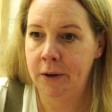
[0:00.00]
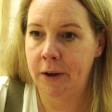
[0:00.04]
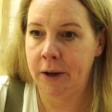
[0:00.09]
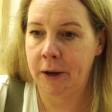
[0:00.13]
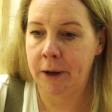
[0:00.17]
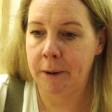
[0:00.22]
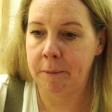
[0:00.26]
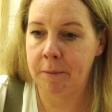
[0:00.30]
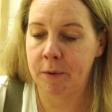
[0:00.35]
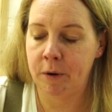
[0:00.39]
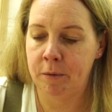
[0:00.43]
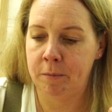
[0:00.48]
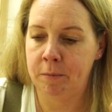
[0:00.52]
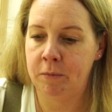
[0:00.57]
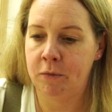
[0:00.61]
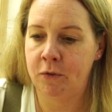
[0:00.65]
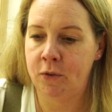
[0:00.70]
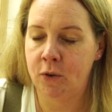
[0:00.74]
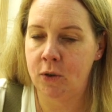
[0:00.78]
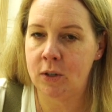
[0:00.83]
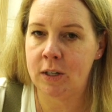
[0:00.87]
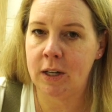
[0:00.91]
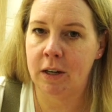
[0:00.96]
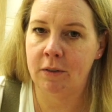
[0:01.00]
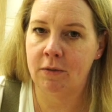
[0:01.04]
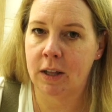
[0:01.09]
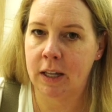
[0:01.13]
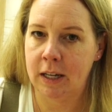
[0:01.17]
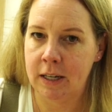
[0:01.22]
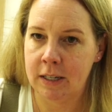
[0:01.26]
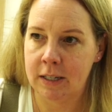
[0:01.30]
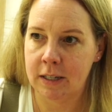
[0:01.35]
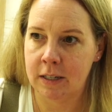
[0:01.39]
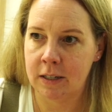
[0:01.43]
Or food safe
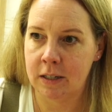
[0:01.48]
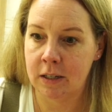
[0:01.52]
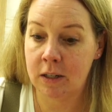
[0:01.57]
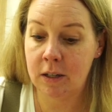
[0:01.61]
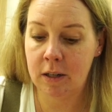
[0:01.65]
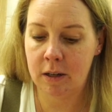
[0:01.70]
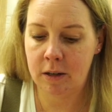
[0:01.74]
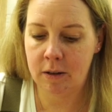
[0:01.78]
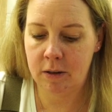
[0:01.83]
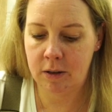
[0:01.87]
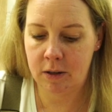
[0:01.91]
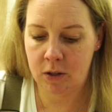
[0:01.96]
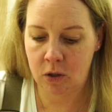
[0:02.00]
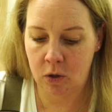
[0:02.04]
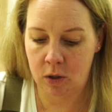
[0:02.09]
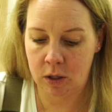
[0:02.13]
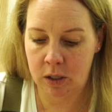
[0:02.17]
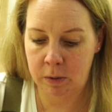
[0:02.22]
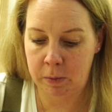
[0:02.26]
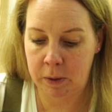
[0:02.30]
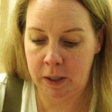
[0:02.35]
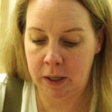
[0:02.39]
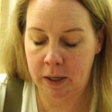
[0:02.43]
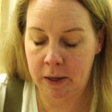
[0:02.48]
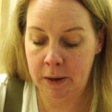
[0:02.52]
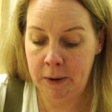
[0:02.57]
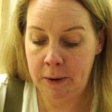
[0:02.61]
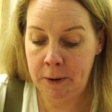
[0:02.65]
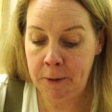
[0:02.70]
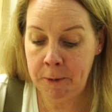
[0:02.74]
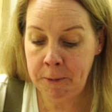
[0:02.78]
glazes, so to speak.